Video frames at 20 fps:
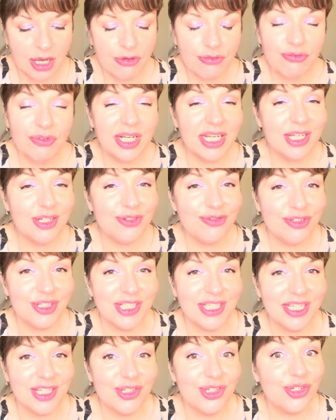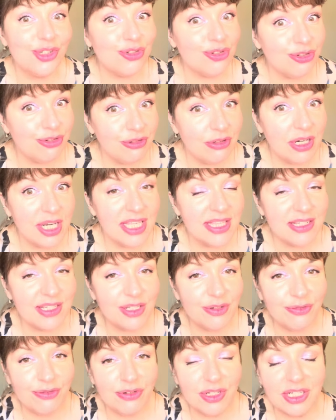Really interesting to try the
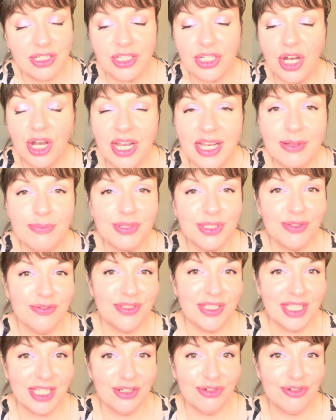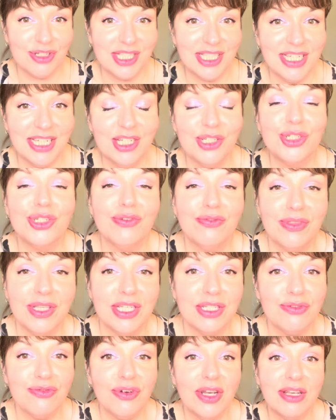differing types of citrus in each of
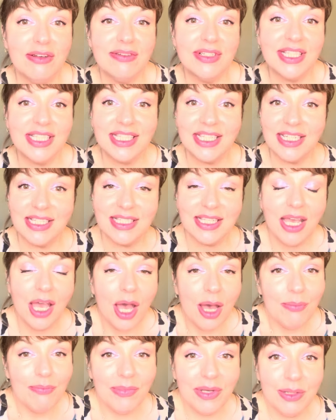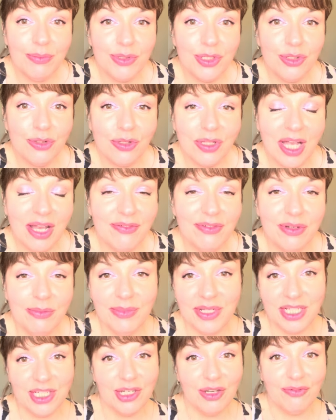these fragrances. Maybe you'll have an
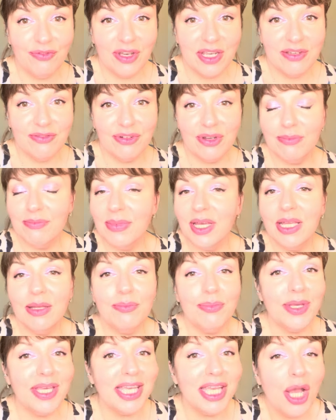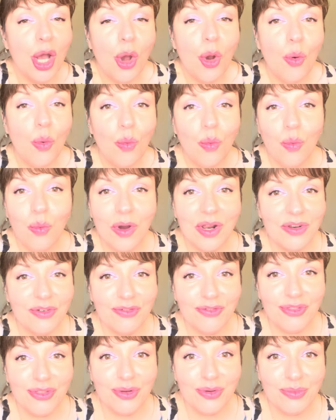immediate favourite. Maybe one
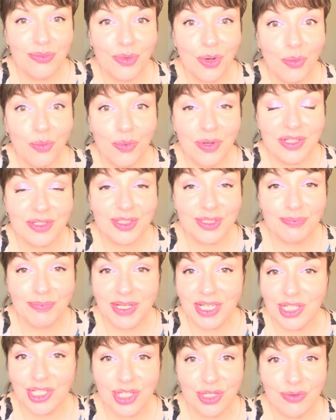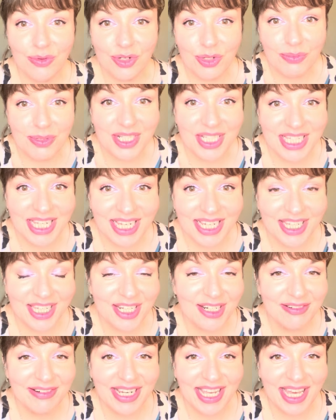of them will speak to you on a
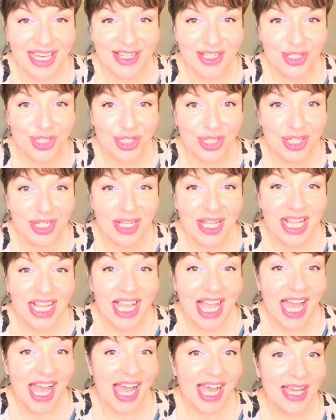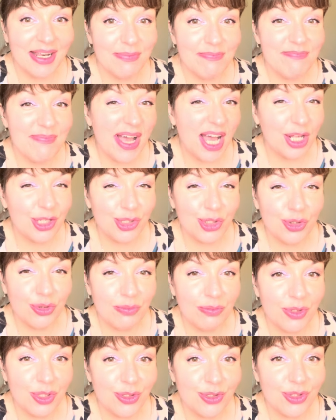particular occasion and match your
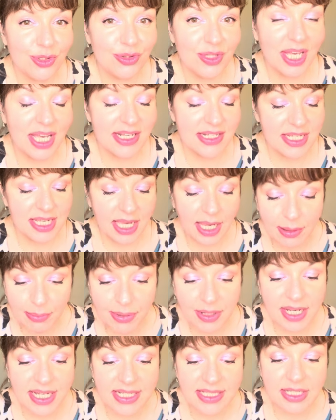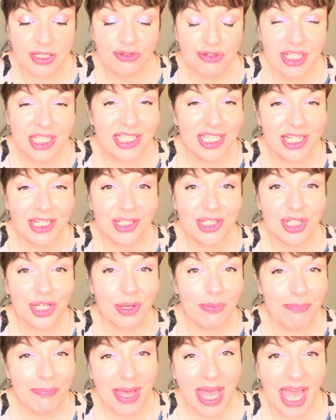mood on that day. But it's interesting to
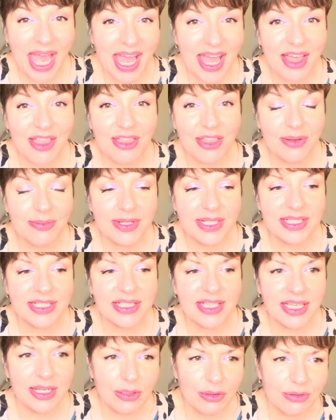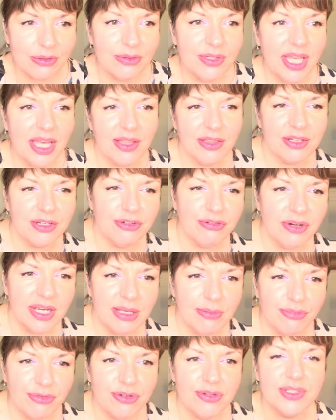compare them and think, oh yeah, the
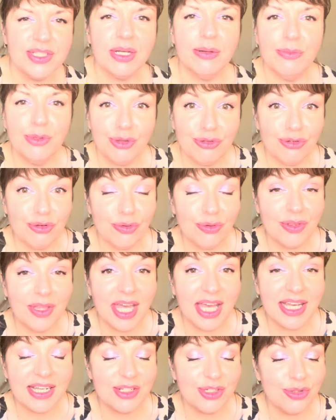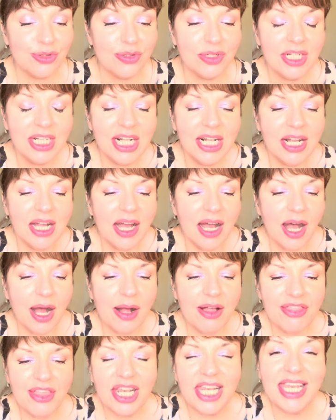grapefruit's coming through on that, or
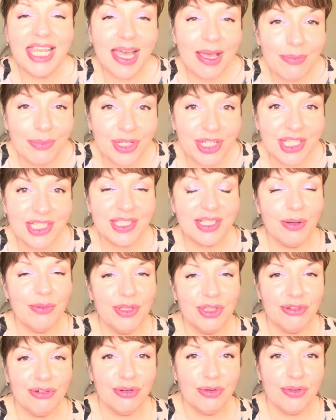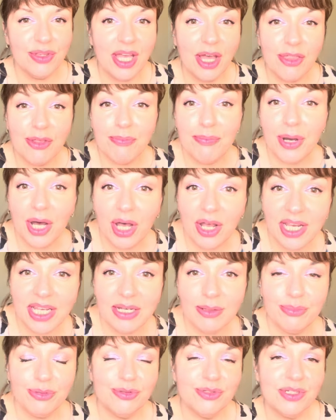the lemon is coming through on that, the
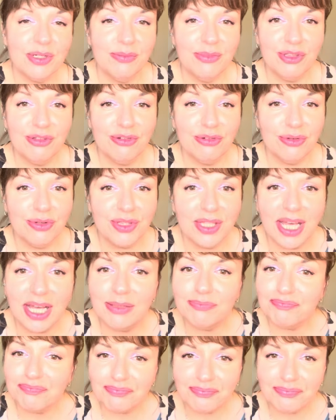pineapple's coming through on that.